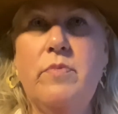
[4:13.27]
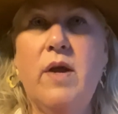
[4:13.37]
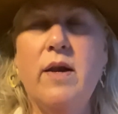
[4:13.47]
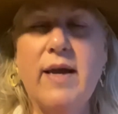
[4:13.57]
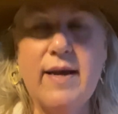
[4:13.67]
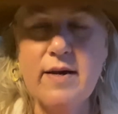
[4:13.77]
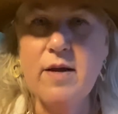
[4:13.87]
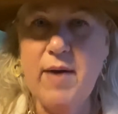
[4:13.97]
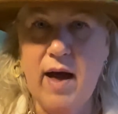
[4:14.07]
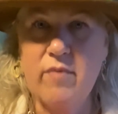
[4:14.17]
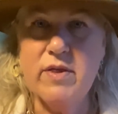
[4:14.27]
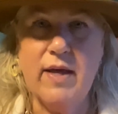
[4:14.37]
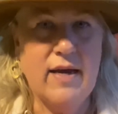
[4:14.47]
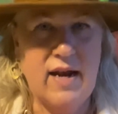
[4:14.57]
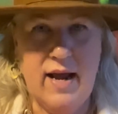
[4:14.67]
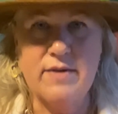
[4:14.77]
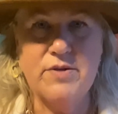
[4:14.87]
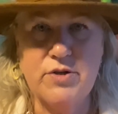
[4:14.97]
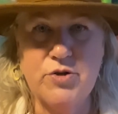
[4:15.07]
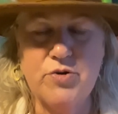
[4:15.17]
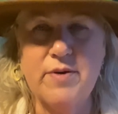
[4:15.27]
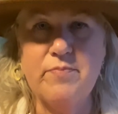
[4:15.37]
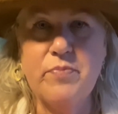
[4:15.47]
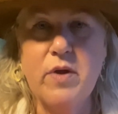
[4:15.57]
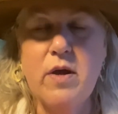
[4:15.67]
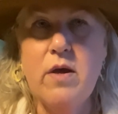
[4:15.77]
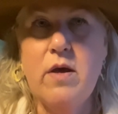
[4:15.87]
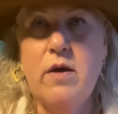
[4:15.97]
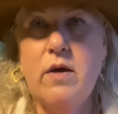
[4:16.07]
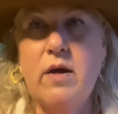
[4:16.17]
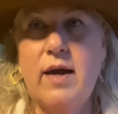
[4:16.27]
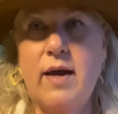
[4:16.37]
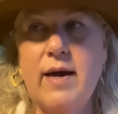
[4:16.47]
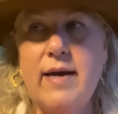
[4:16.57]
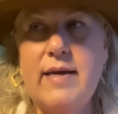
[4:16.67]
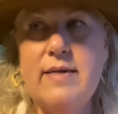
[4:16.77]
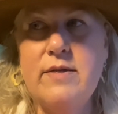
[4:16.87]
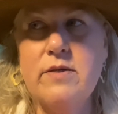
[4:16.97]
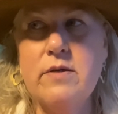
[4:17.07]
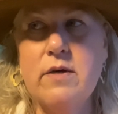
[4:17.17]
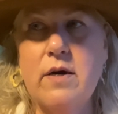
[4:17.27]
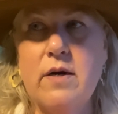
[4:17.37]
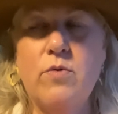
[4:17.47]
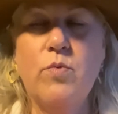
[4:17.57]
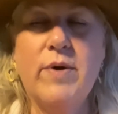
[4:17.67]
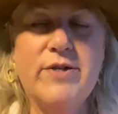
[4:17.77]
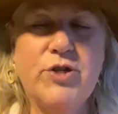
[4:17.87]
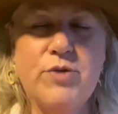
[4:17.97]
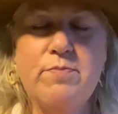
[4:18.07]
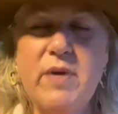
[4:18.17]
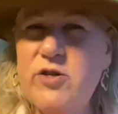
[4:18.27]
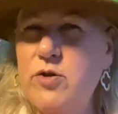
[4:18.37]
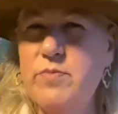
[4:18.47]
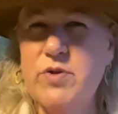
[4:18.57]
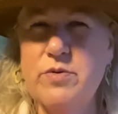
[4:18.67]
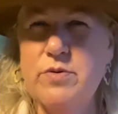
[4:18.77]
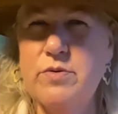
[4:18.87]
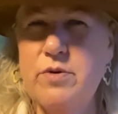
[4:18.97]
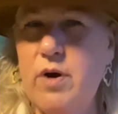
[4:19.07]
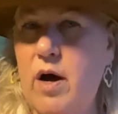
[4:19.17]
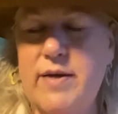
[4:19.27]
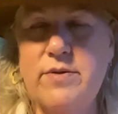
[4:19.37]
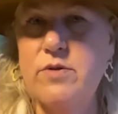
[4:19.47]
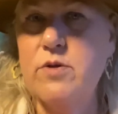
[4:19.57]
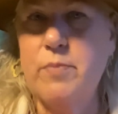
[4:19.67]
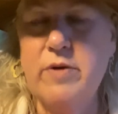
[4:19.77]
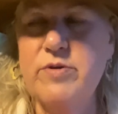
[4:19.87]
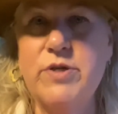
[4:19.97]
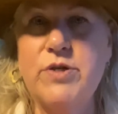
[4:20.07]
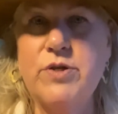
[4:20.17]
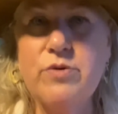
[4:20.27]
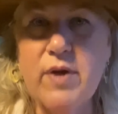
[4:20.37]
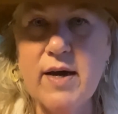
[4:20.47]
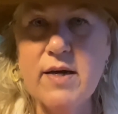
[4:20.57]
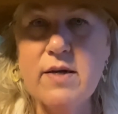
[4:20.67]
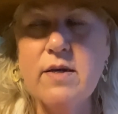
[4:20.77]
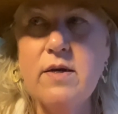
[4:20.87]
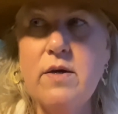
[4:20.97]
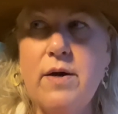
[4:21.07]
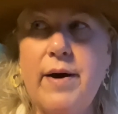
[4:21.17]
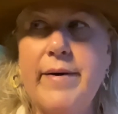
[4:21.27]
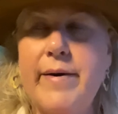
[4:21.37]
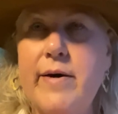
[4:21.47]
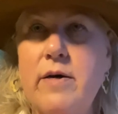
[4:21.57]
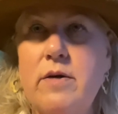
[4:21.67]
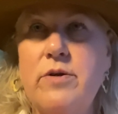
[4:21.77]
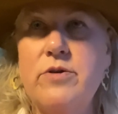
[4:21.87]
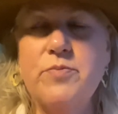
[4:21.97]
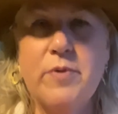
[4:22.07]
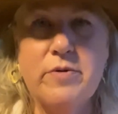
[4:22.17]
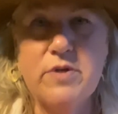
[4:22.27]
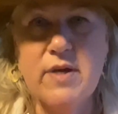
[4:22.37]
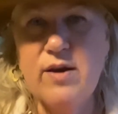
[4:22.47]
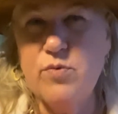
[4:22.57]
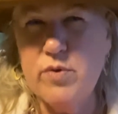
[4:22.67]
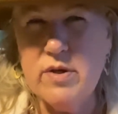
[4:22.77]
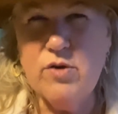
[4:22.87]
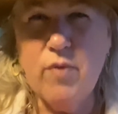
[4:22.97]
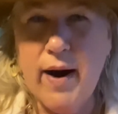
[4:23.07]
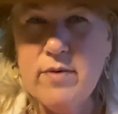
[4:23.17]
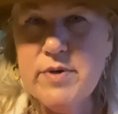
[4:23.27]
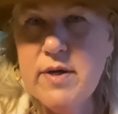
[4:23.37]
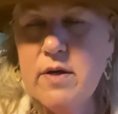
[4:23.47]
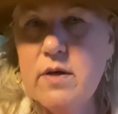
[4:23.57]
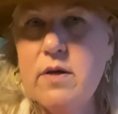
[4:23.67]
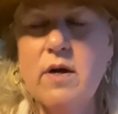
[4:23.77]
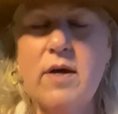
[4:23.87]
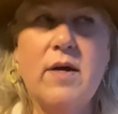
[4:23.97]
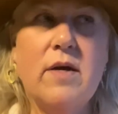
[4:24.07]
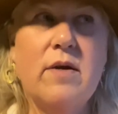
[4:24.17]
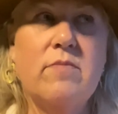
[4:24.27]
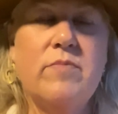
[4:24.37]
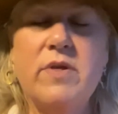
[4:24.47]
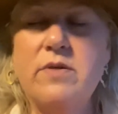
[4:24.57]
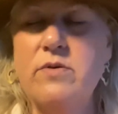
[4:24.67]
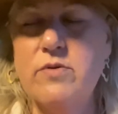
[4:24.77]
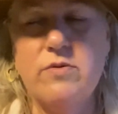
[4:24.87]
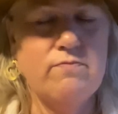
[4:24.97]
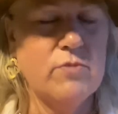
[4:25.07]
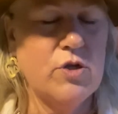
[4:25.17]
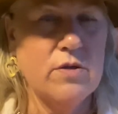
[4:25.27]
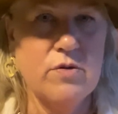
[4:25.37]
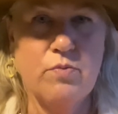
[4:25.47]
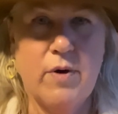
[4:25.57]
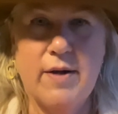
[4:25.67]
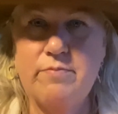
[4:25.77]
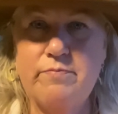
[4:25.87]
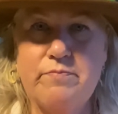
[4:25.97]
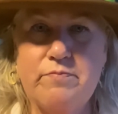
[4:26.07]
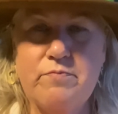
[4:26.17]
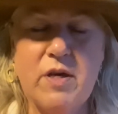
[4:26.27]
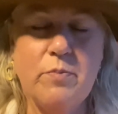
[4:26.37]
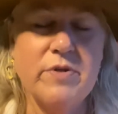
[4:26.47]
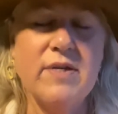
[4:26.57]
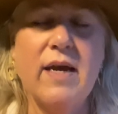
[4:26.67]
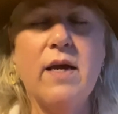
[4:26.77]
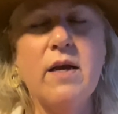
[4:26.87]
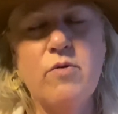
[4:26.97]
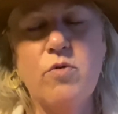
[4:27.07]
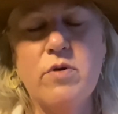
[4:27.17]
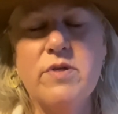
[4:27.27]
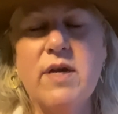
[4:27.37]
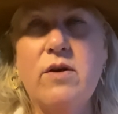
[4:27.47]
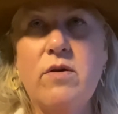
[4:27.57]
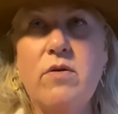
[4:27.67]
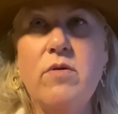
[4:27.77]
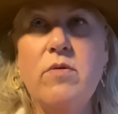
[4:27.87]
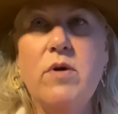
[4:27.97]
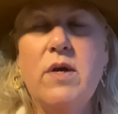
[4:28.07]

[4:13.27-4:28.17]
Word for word: and I ended up having like an acid trip, and uh, which mushrooms are not supposed to do that uh, you're supposed to get really grounded. Uh, this is just what people say. And of course, I knew